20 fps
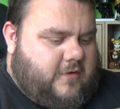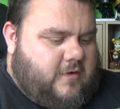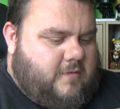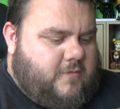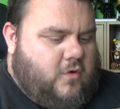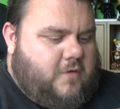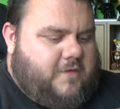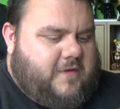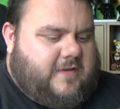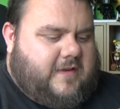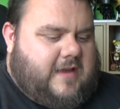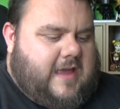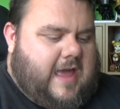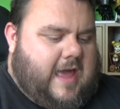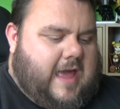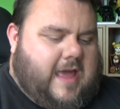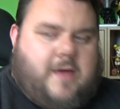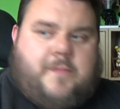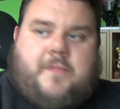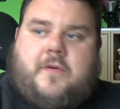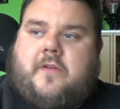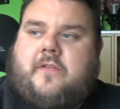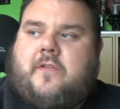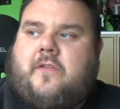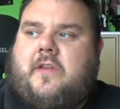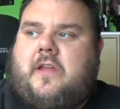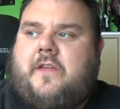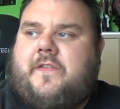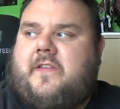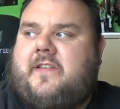remove his cape, because
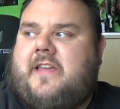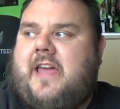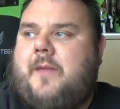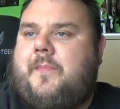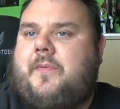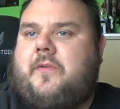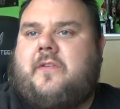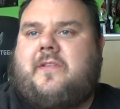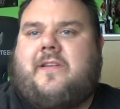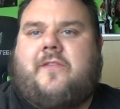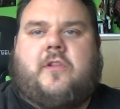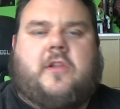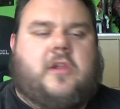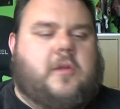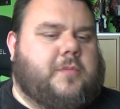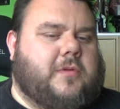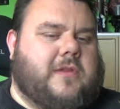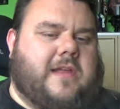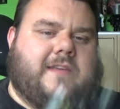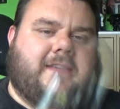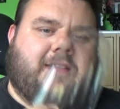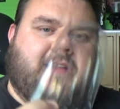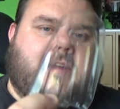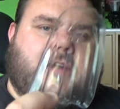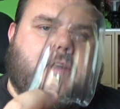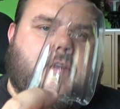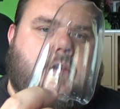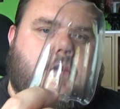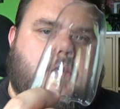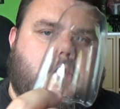underneath his cape he does have a little
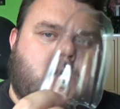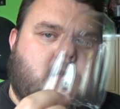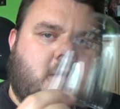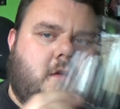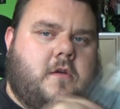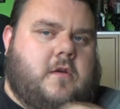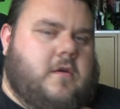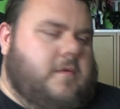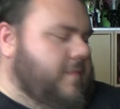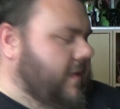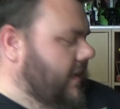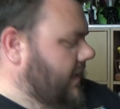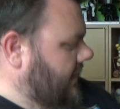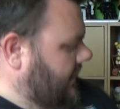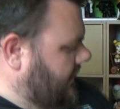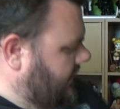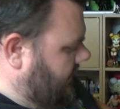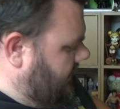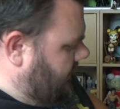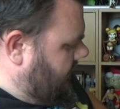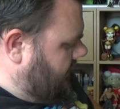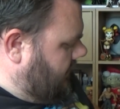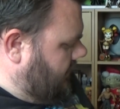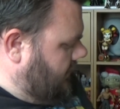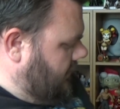plastic piece.